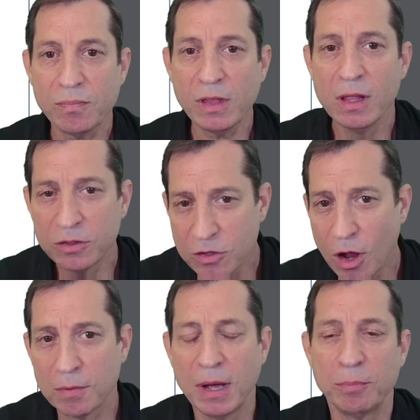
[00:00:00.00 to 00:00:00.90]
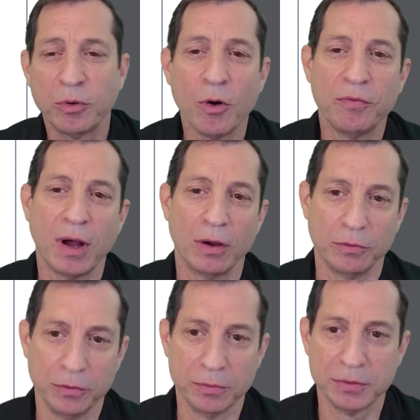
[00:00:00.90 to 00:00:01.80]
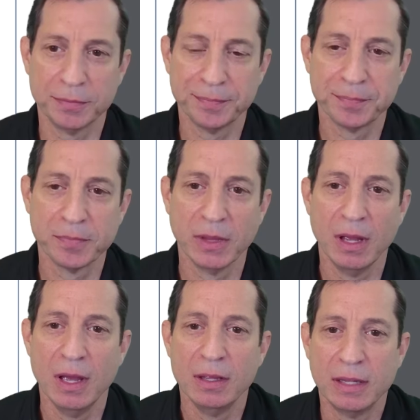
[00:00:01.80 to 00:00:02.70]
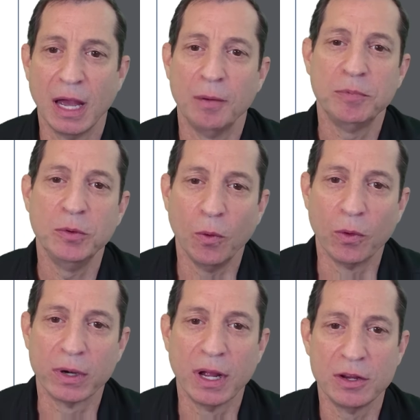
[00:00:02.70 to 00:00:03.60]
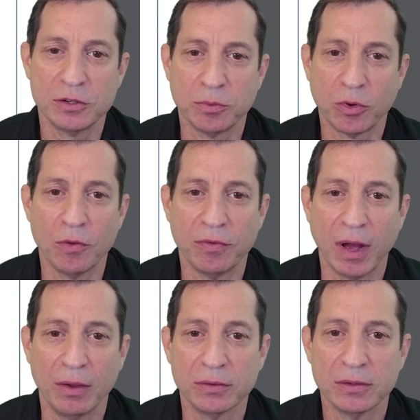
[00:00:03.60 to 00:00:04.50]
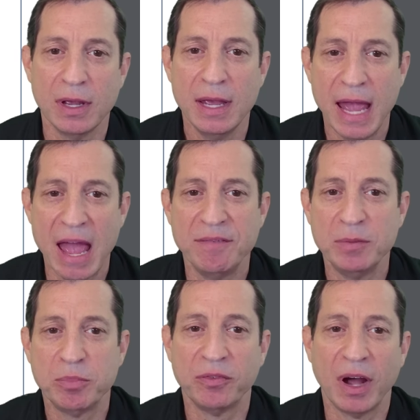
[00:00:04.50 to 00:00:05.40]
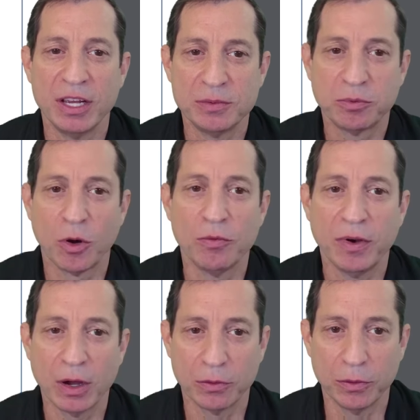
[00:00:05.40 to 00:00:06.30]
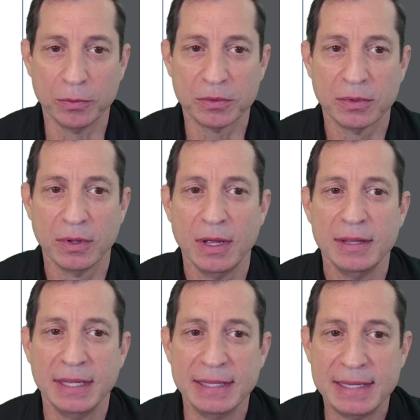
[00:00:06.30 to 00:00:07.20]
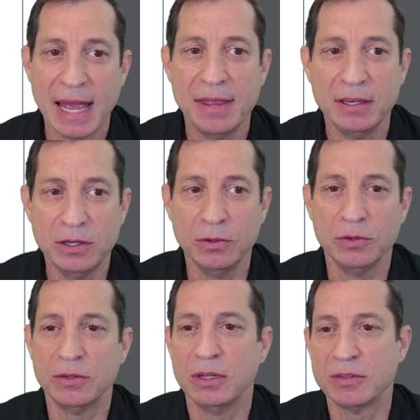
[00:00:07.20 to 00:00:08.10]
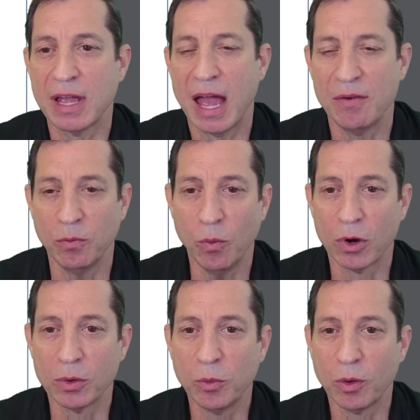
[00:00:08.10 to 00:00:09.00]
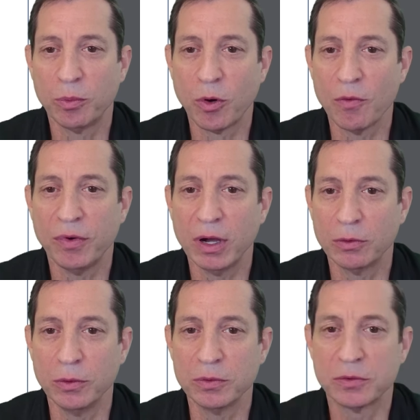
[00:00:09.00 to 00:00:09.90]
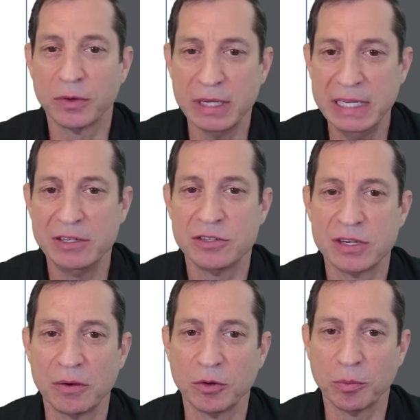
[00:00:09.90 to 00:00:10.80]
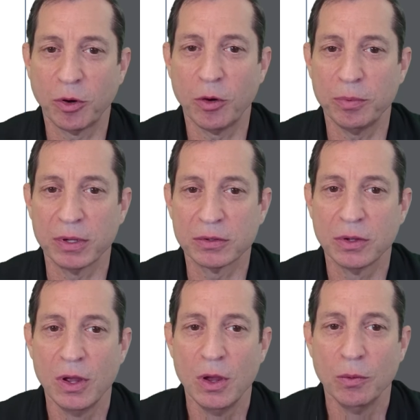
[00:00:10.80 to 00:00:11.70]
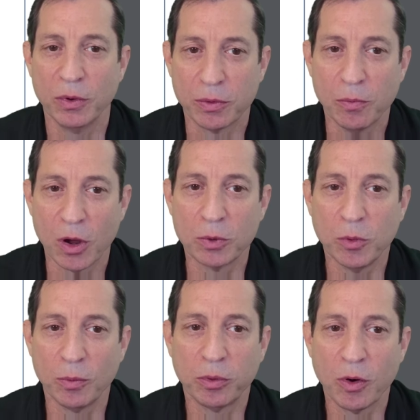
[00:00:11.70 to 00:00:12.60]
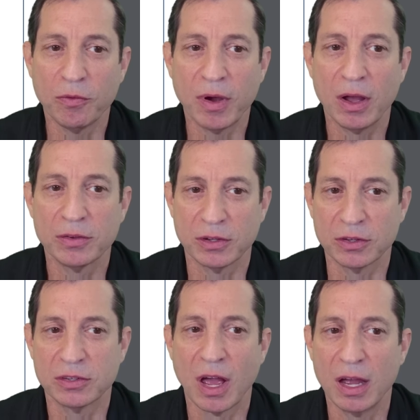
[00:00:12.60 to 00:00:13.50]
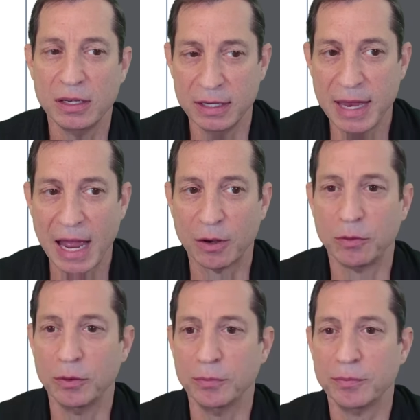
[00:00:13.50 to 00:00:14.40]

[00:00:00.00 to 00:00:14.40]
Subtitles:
Let's talk about profile groups. To help you organize your profiles, Envy provides profile groups. The intended use is to have one or more profile groups for each general purpose, with one or more profiles assigned in that group.